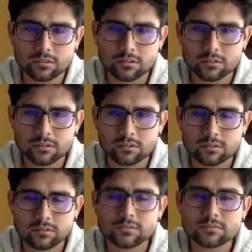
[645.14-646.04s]

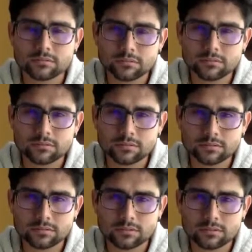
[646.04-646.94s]

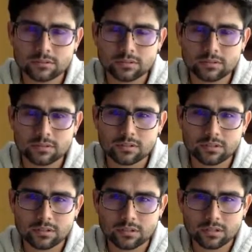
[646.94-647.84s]

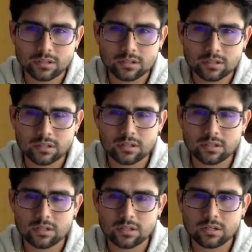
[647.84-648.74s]

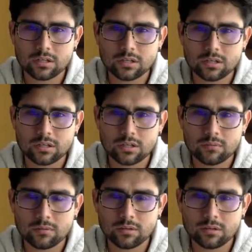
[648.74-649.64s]

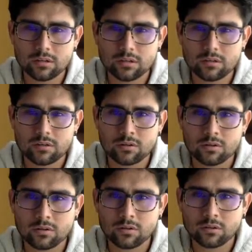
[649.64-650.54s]

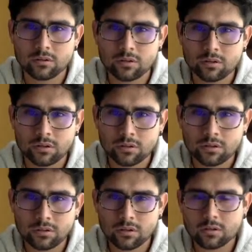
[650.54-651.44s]

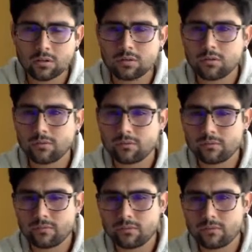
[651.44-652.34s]

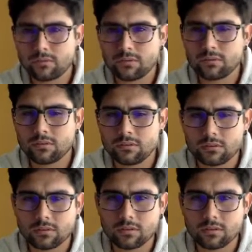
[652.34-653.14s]
(silent)